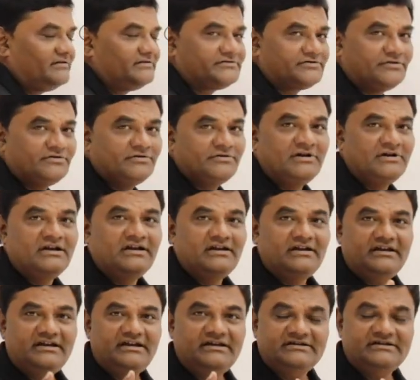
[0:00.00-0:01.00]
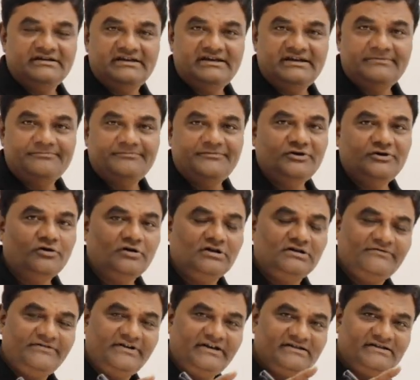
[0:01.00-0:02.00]
So in a heap we
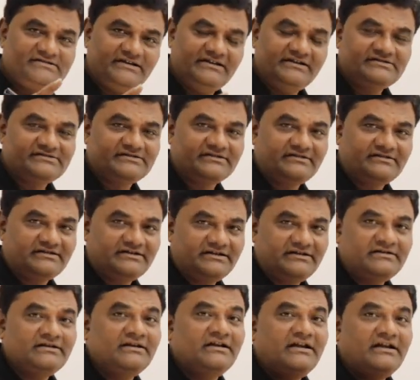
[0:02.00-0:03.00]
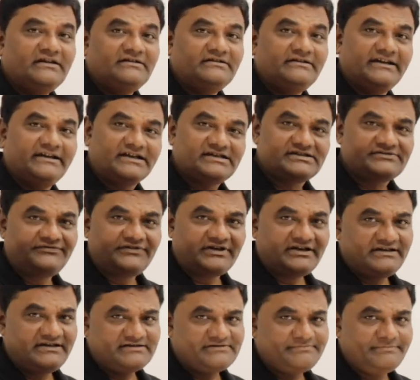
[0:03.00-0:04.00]
always insert in next
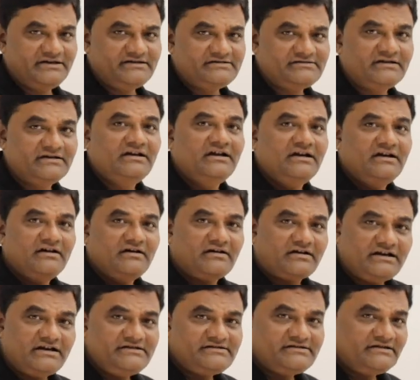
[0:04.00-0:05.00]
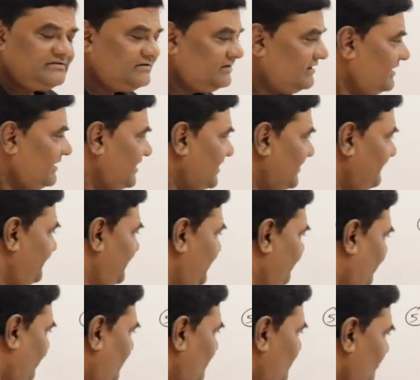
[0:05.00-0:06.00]
free space. Reason, we
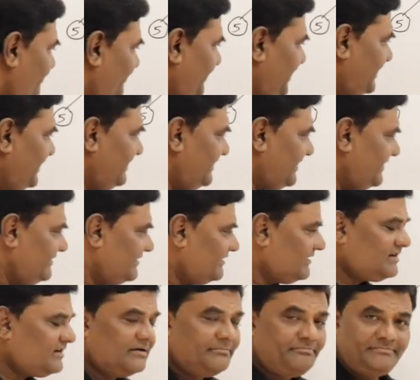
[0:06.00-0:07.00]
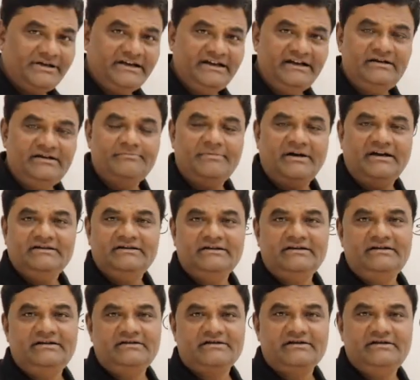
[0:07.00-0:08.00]
want to maintain a complete
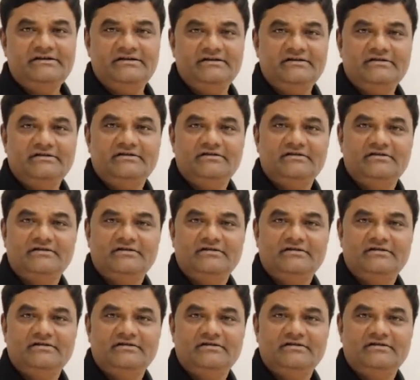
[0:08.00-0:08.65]
binary tree.